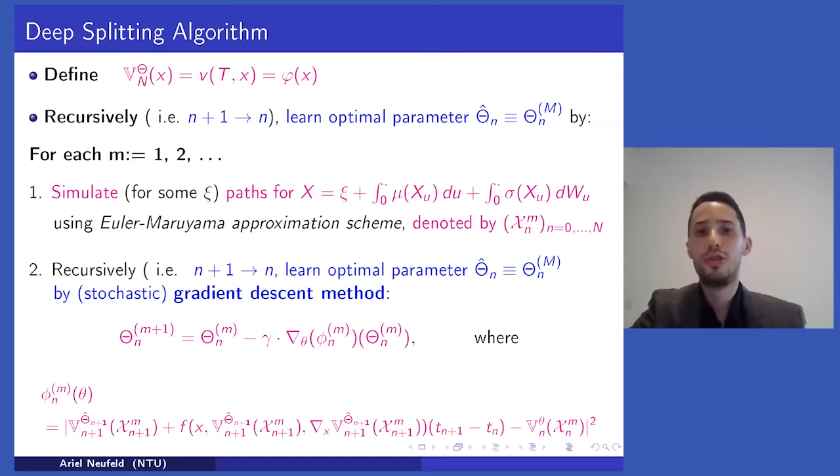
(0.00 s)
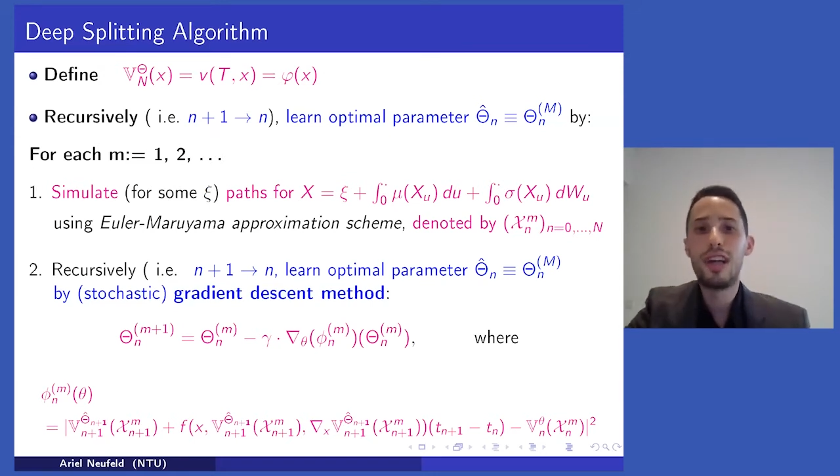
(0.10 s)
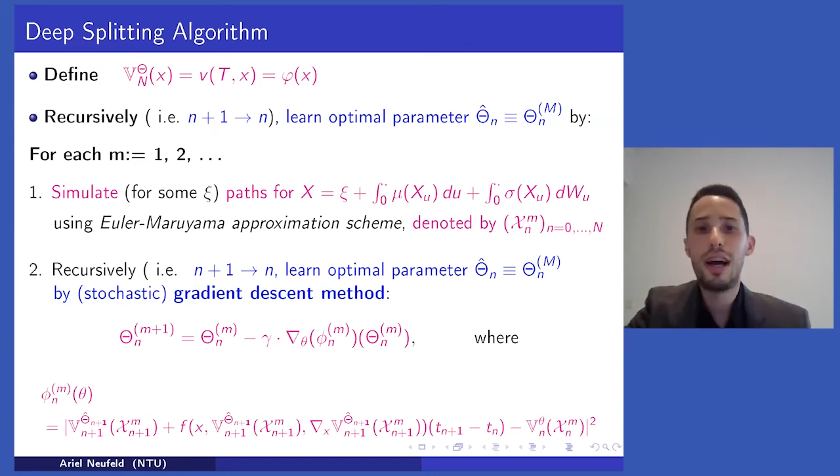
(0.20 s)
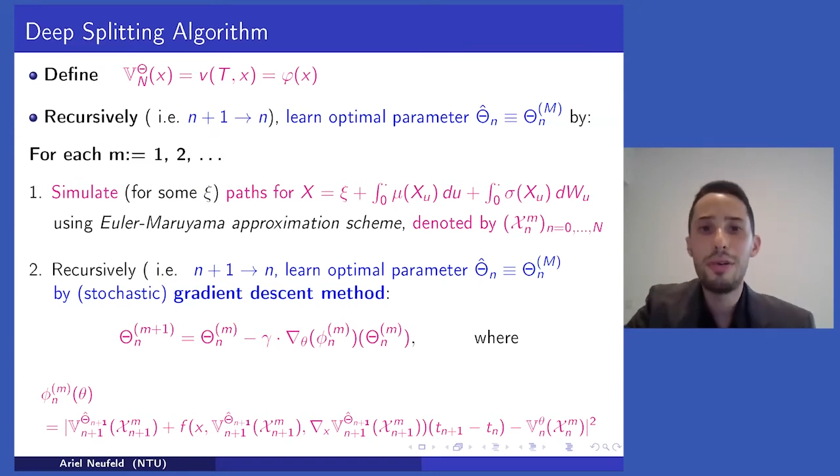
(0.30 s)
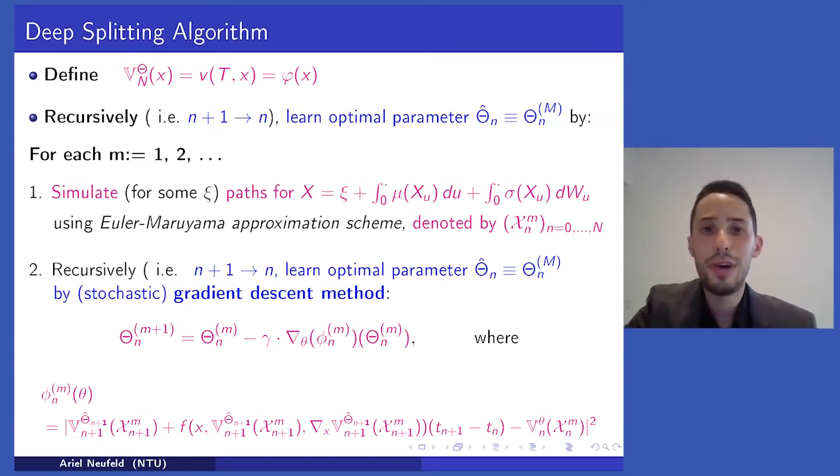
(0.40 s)

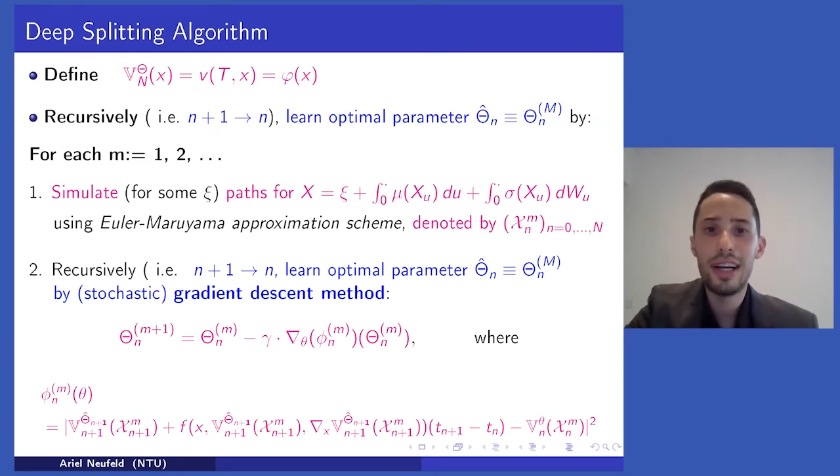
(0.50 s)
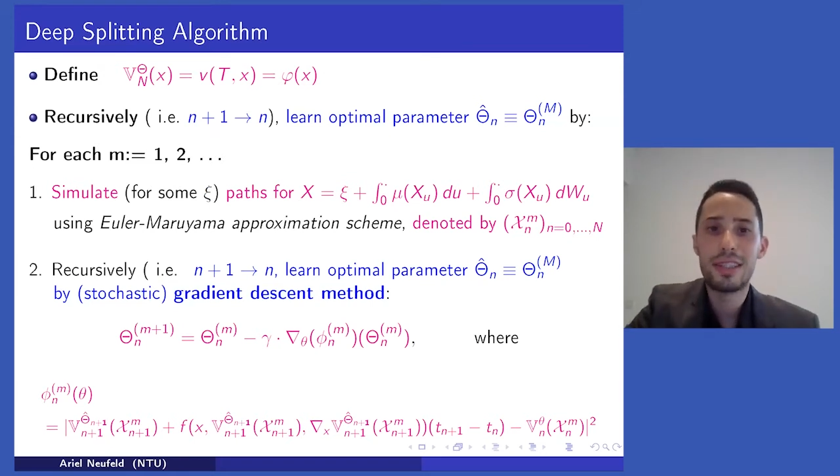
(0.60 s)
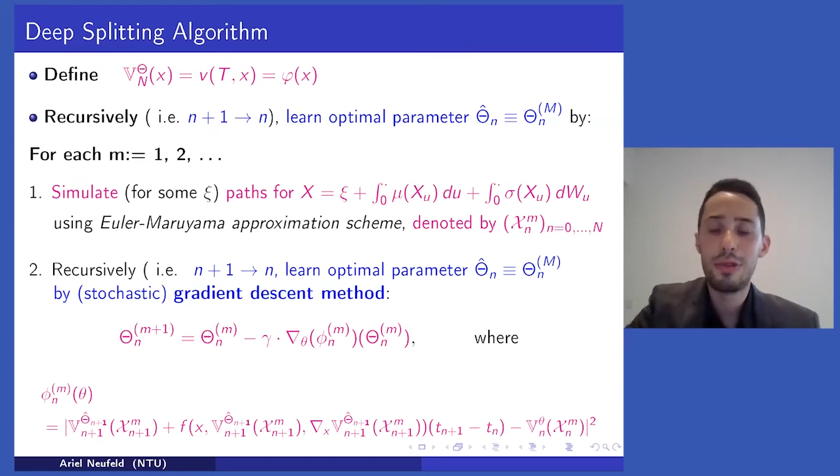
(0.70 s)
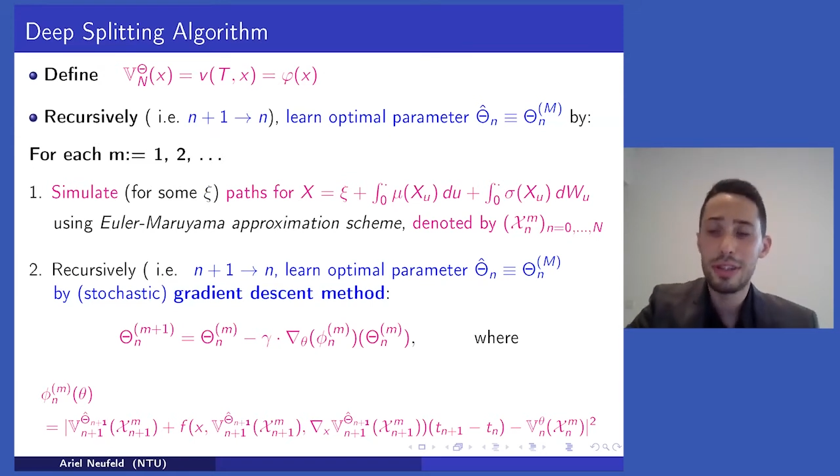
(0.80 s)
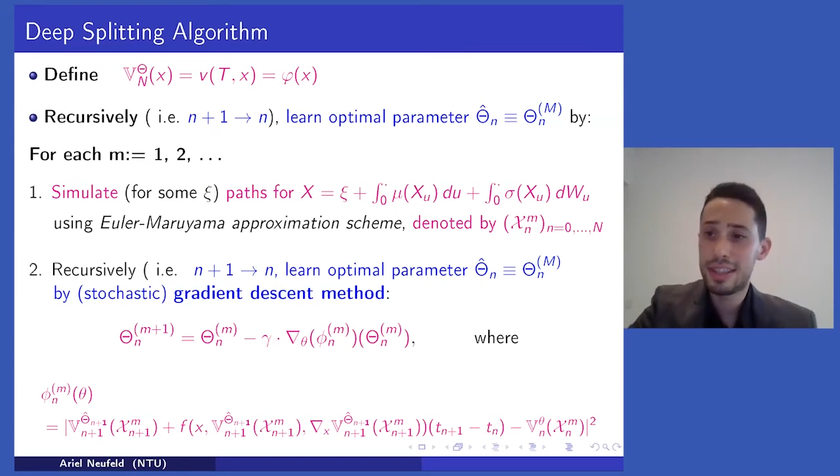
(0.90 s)
summarize
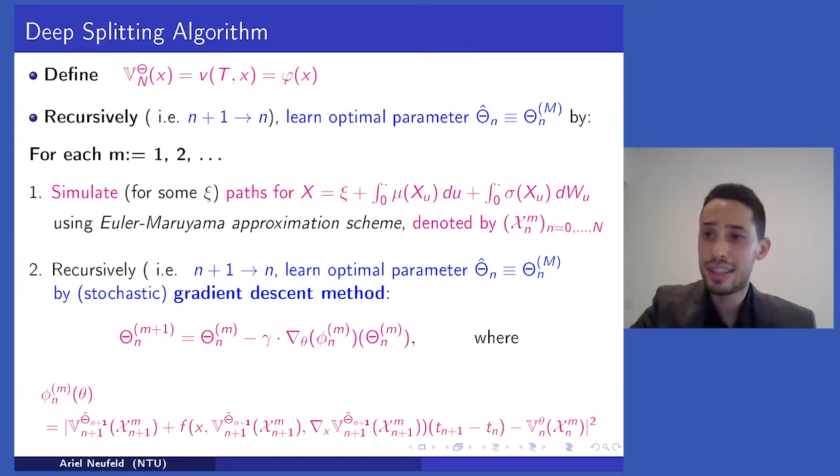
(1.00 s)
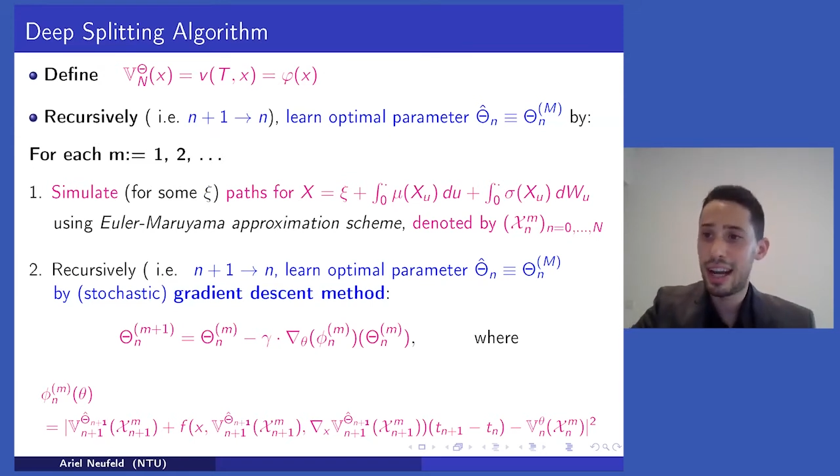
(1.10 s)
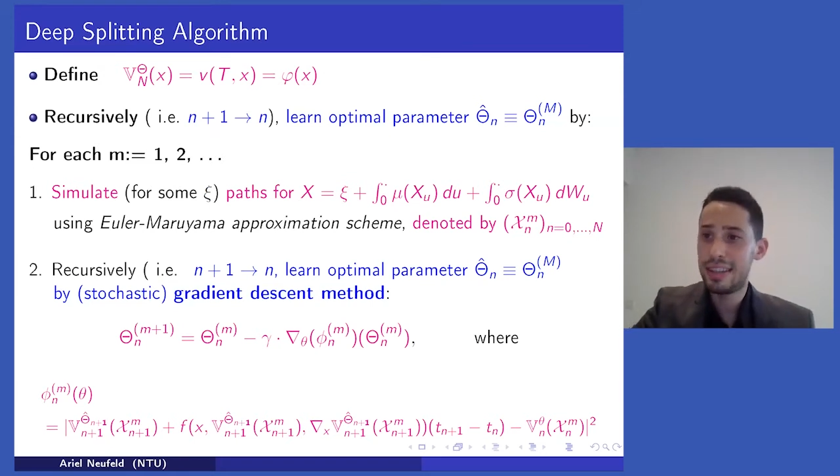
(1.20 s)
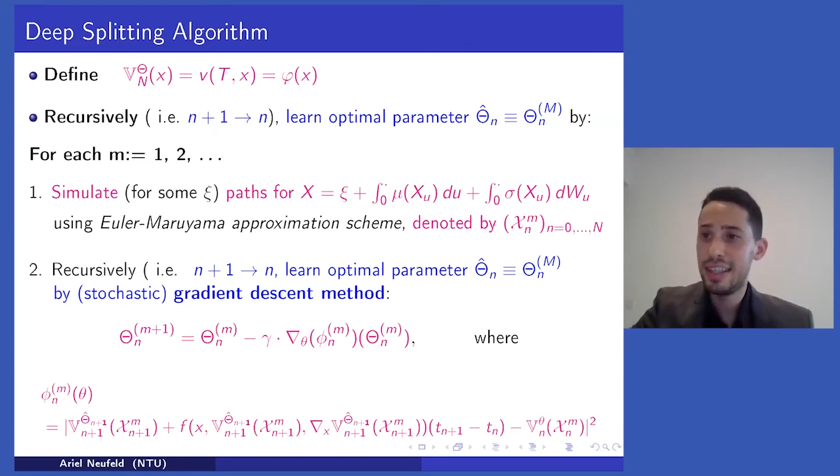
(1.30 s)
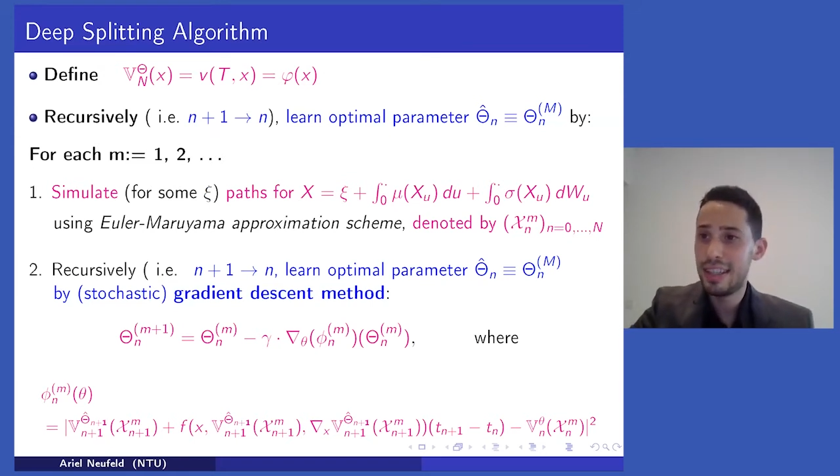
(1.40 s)
what is the
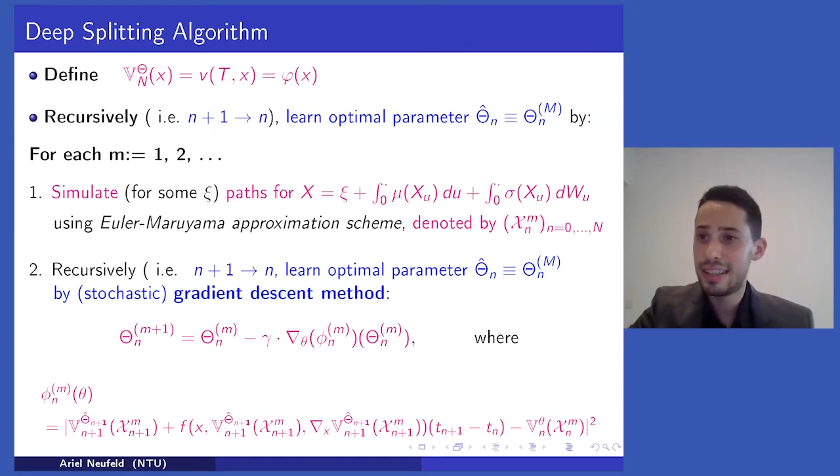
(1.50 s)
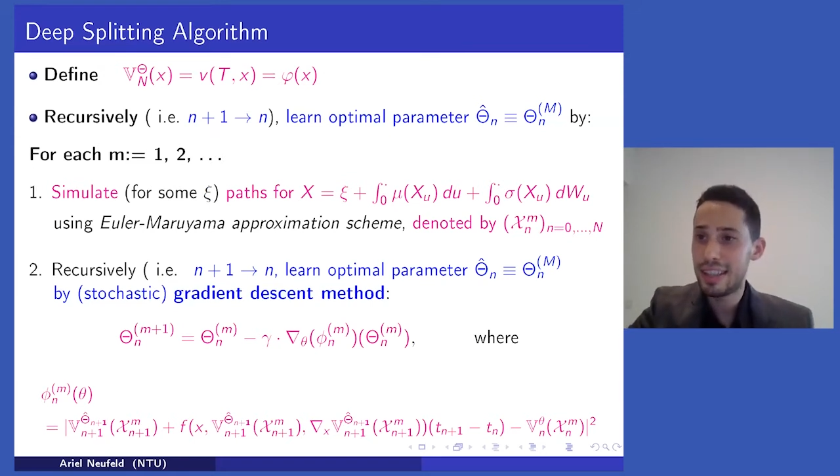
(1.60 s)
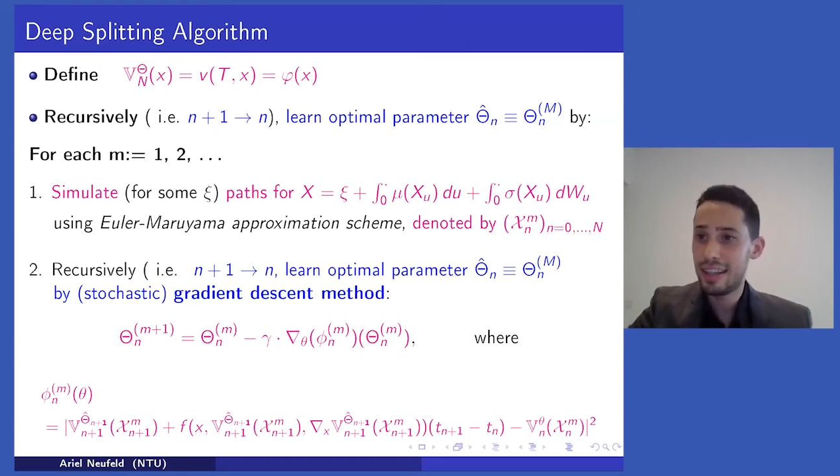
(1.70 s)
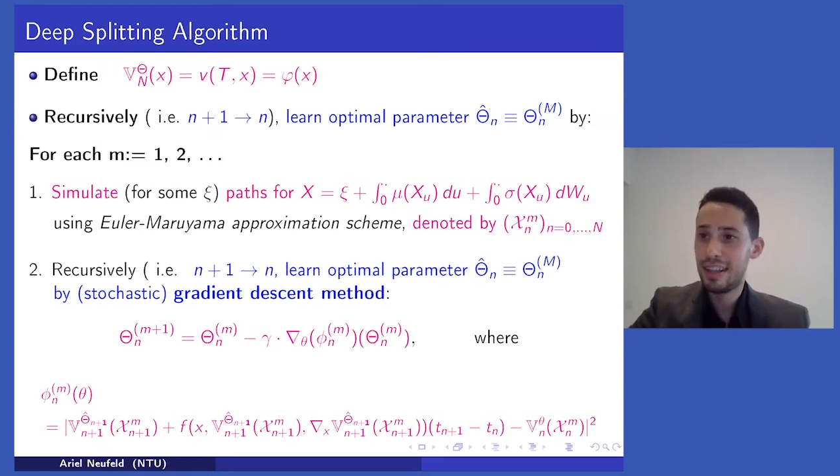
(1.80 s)
idea is,